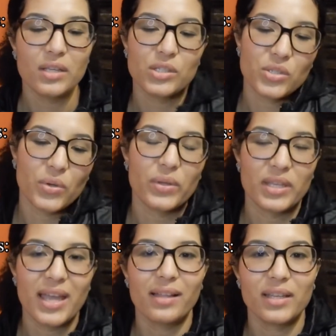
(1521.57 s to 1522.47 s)
So
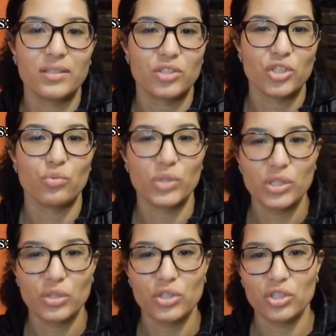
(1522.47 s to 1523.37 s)
yeah, like just
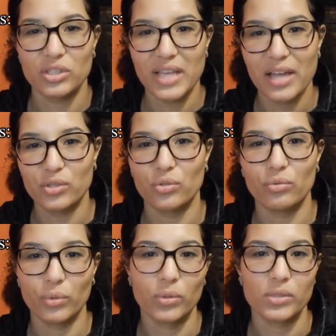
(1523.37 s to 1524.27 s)
research tattoo
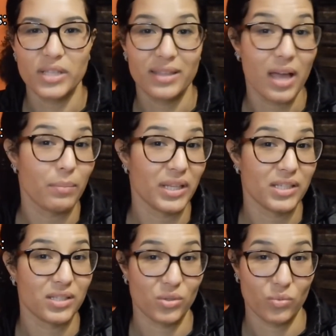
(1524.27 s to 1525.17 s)
rules on that
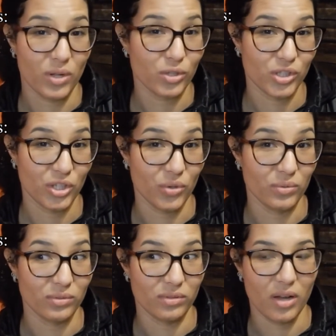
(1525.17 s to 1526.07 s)
place as well, so you
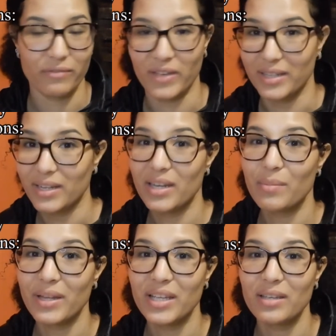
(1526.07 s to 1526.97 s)
don't offend
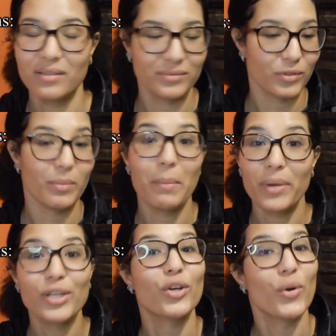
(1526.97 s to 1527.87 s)
anybody.
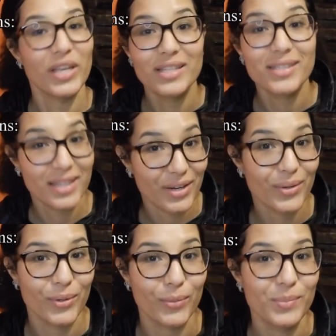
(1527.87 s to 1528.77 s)
Remember, you're going into their
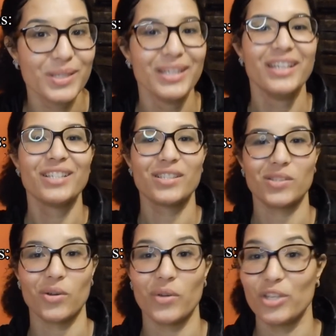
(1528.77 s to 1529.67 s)
home,
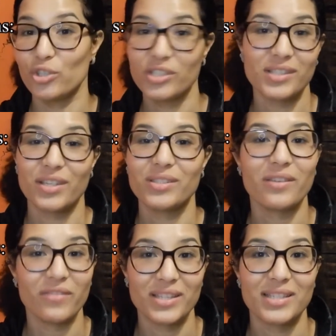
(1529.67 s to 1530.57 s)
so, and you're just there
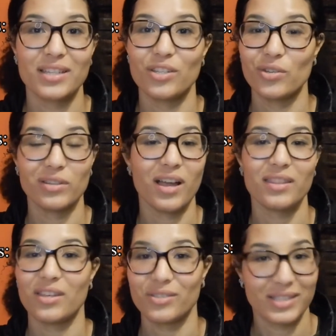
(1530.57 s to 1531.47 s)
to visit. You're
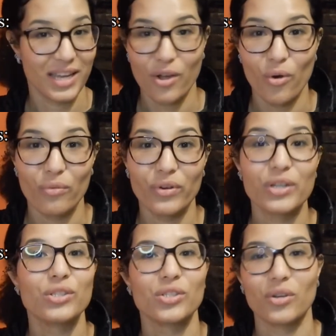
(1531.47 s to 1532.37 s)
not there to take
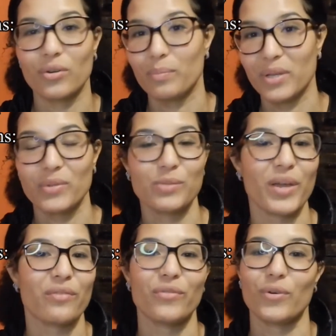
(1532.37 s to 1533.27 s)
over, so be
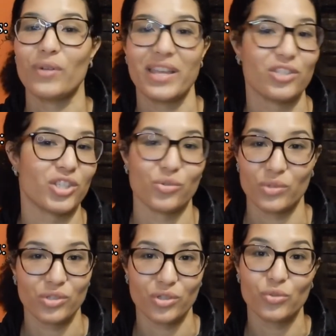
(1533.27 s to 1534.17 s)
respectful and just
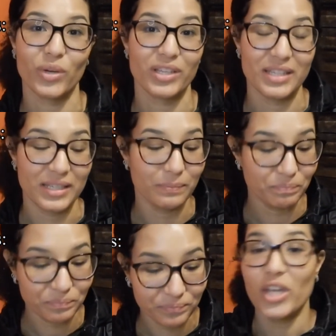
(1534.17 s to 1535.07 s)
research what you need.
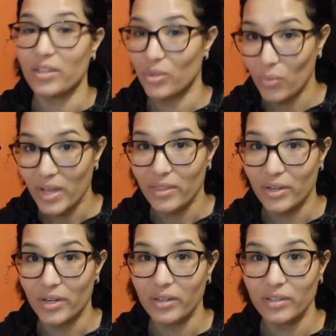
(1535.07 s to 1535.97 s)
Check the
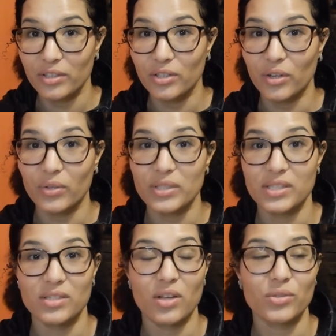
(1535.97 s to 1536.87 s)
weather. You know, this
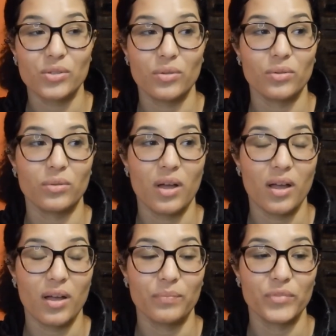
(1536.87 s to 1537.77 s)
is also
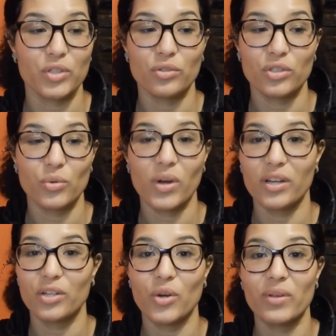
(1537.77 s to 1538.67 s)
you
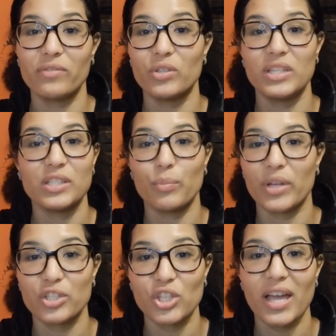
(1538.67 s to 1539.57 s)
want to know if you need to
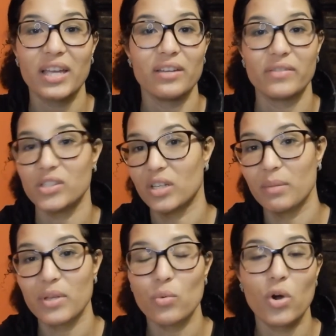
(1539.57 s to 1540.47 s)
bring a jacket, if it's going
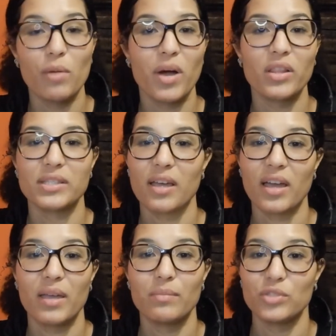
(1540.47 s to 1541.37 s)
to be warm all the
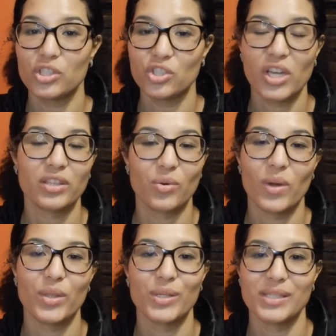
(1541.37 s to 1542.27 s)
time. Just check the
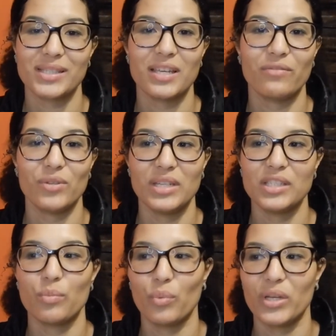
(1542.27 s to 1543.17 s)
weather to see if you need
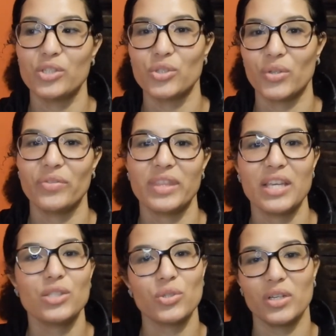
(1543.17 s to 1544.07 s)
to bring certain
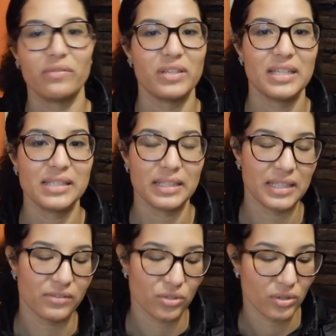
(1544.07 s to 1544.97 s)
things or if you need to
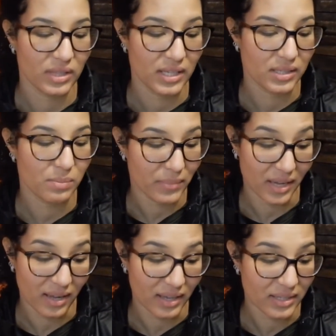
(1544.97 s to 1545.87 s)
leave certain things
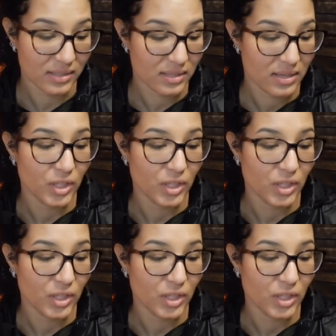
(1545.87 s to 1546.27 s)
behind.